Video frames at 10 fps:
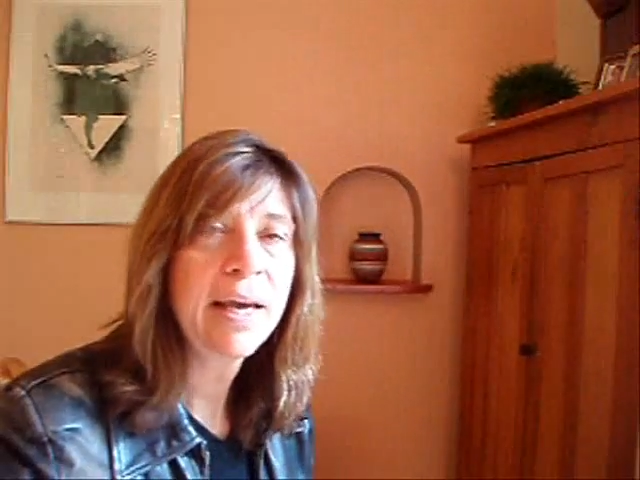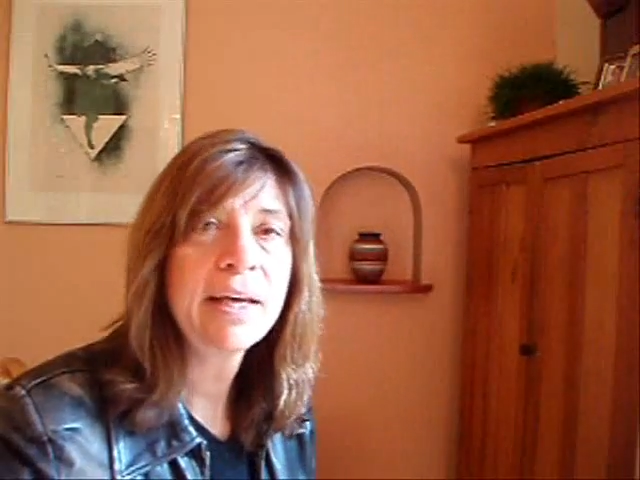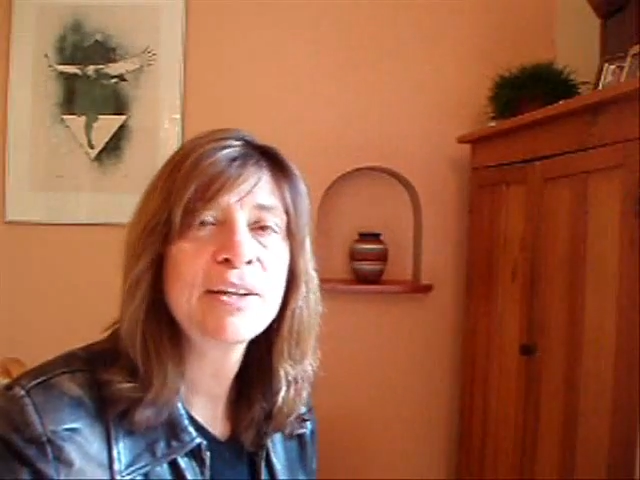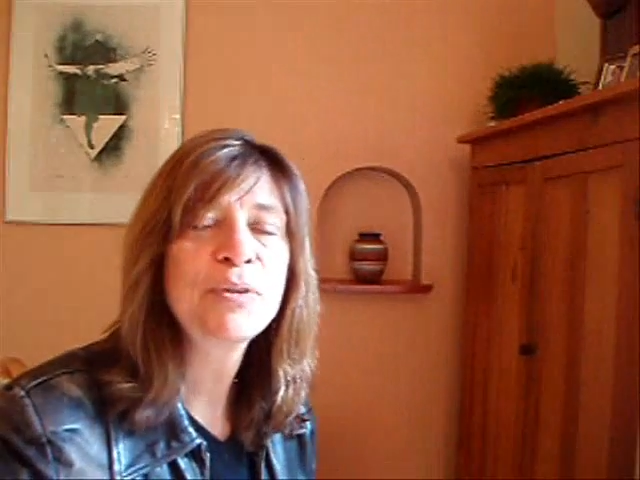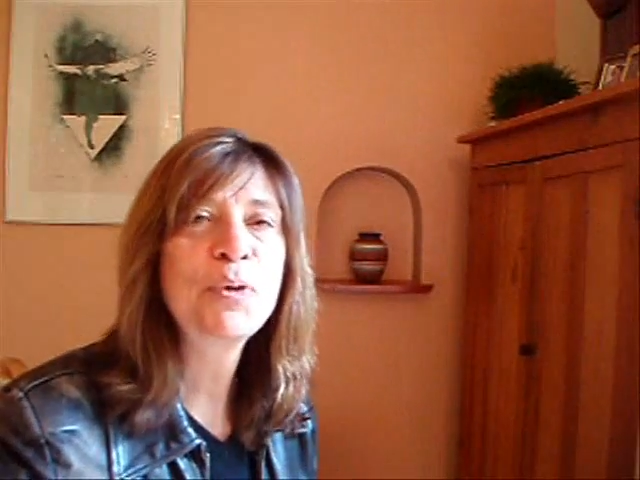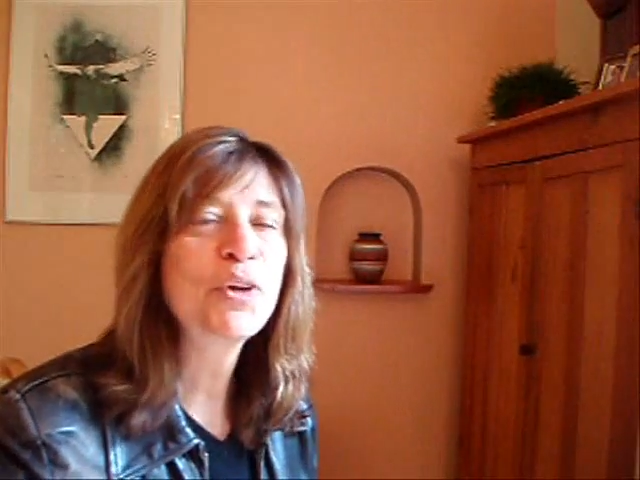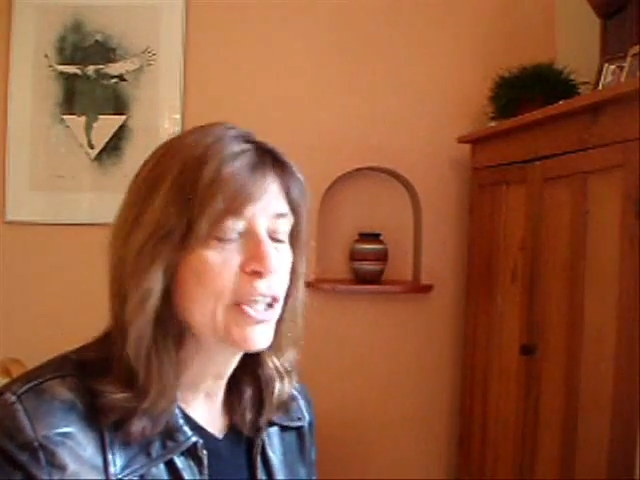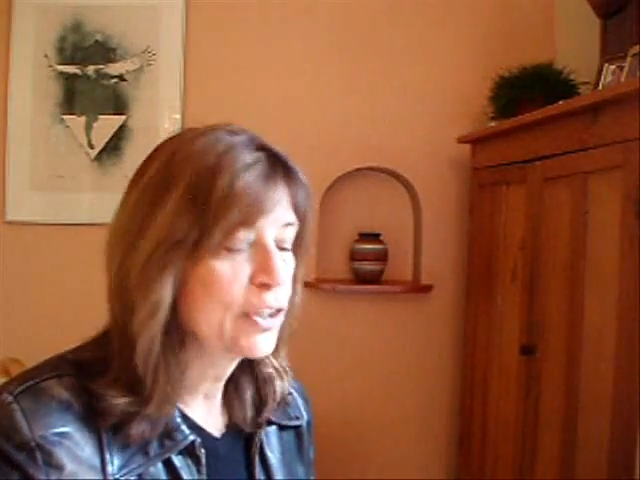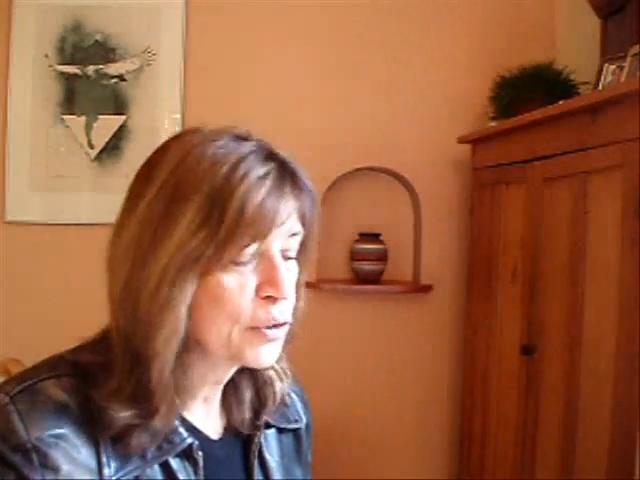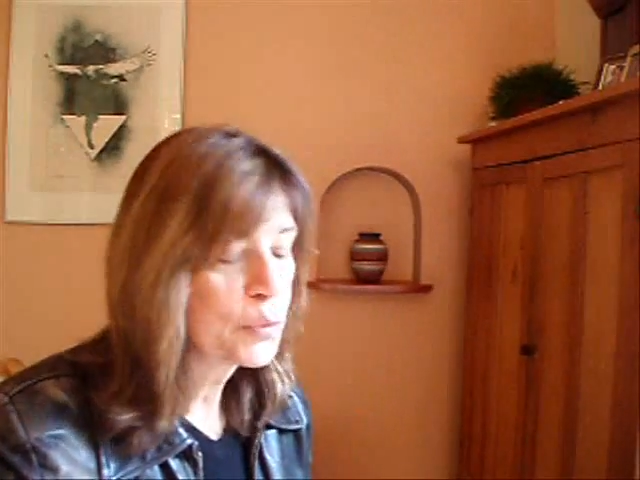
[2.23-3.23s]
Hey, good
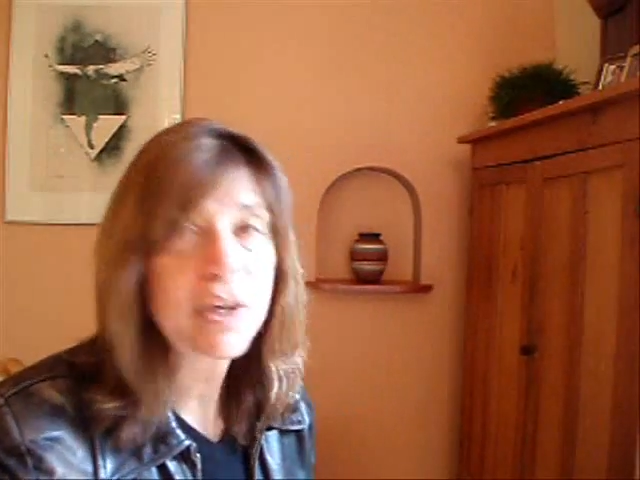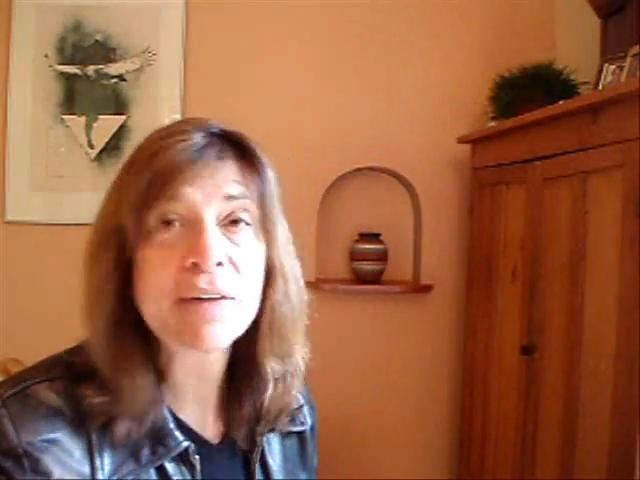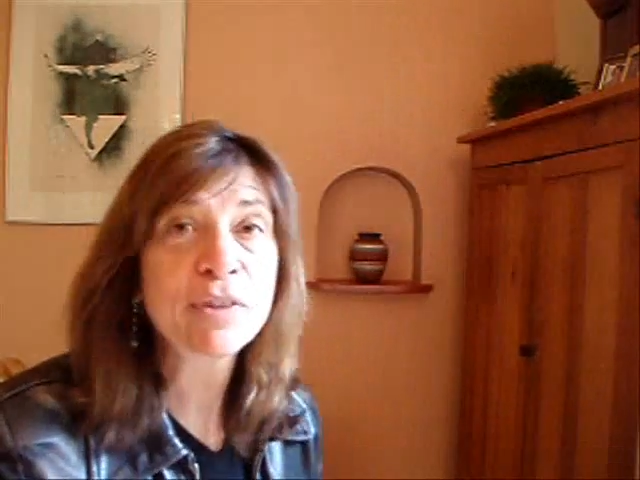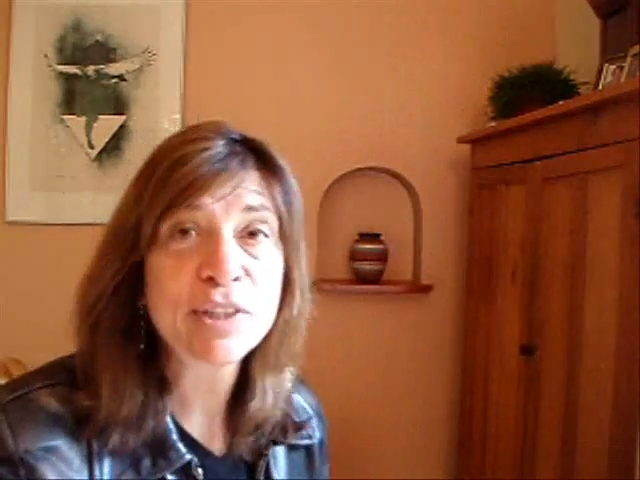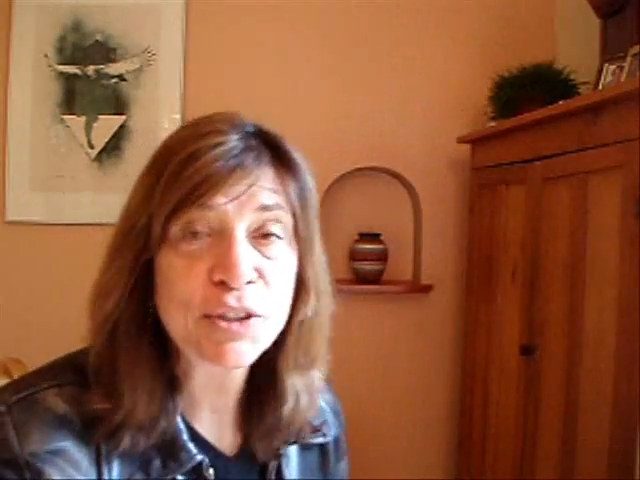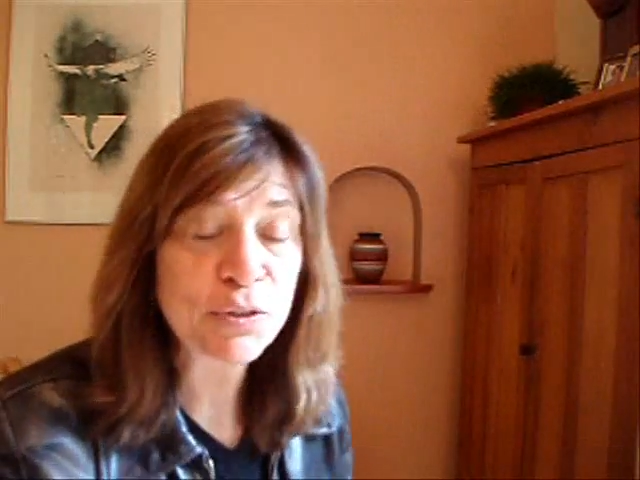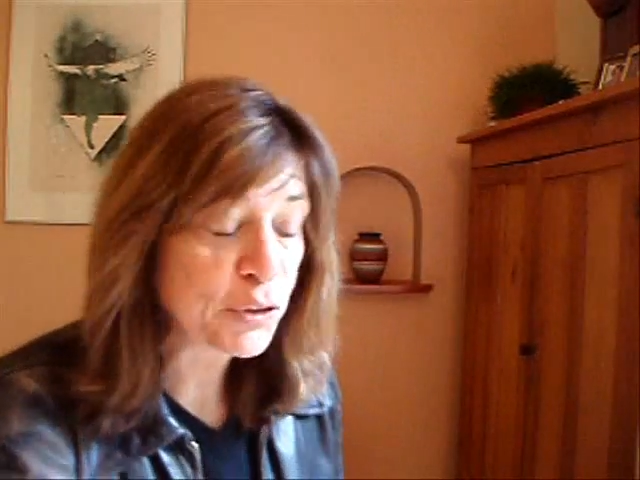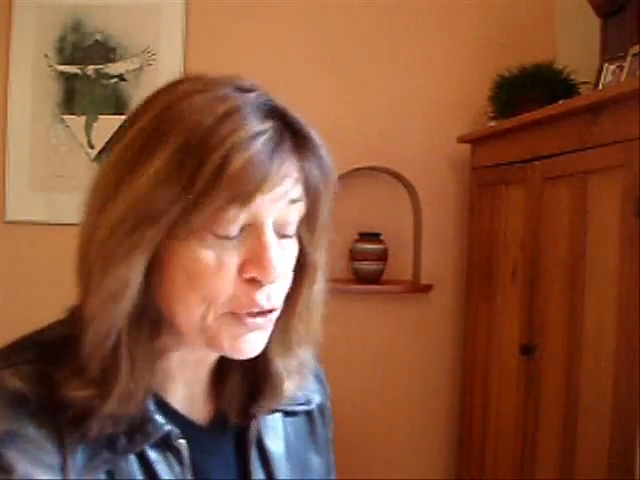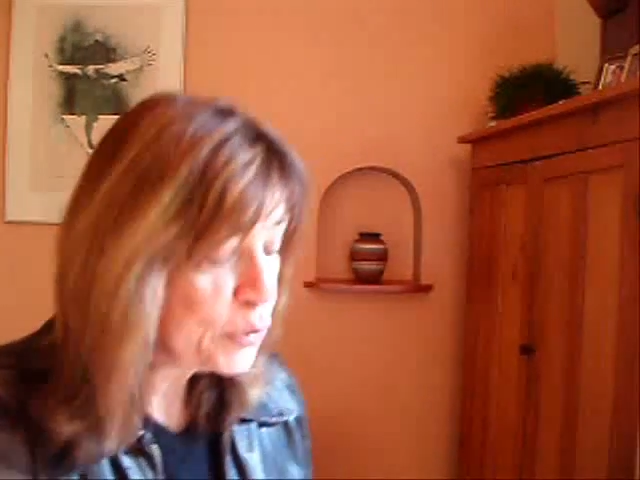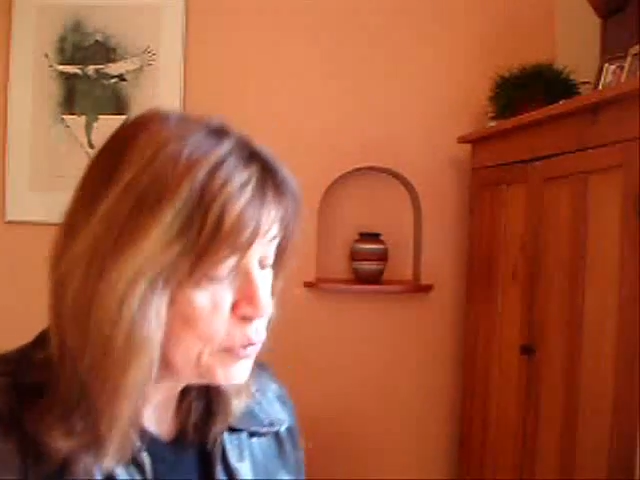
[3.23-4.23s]
morning, or whatever it is
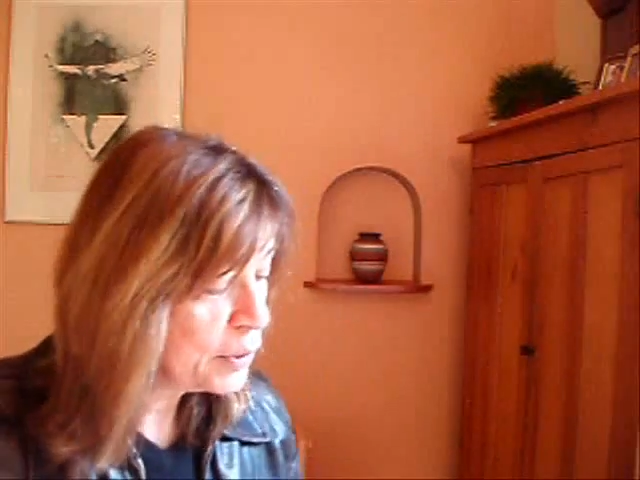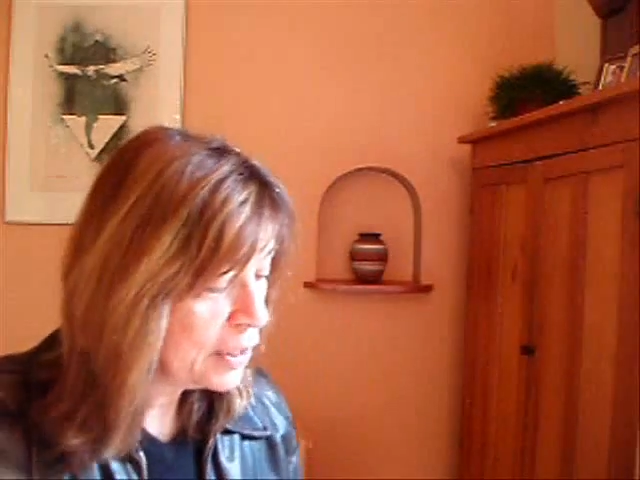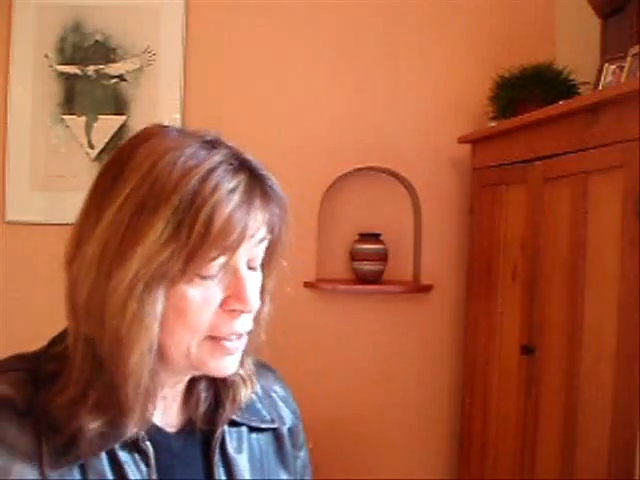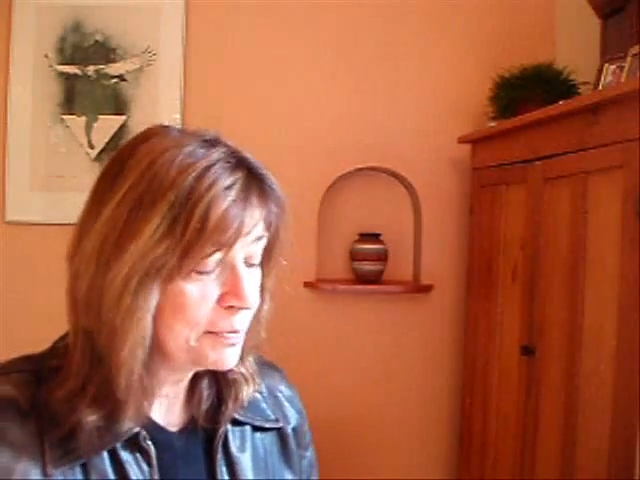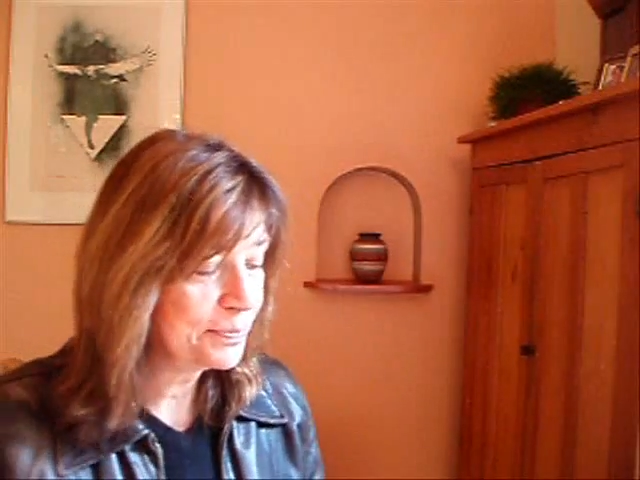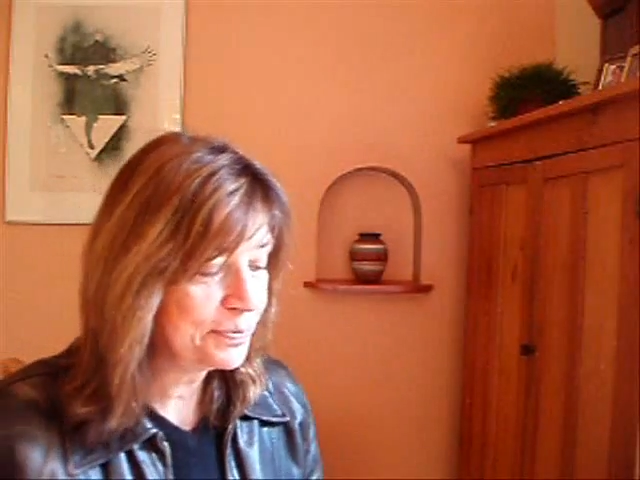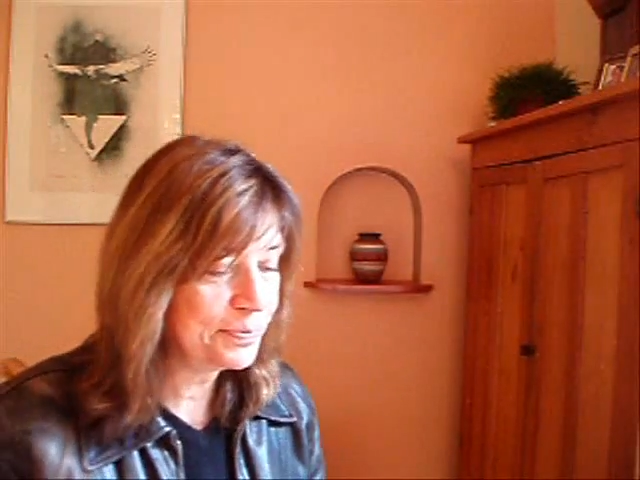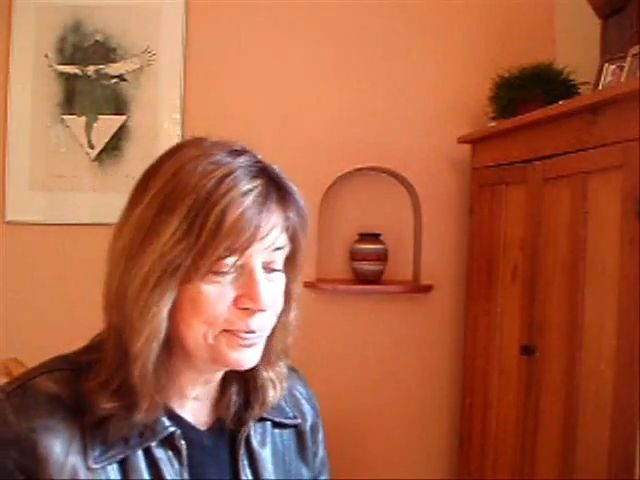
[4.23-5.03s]
for you. I'm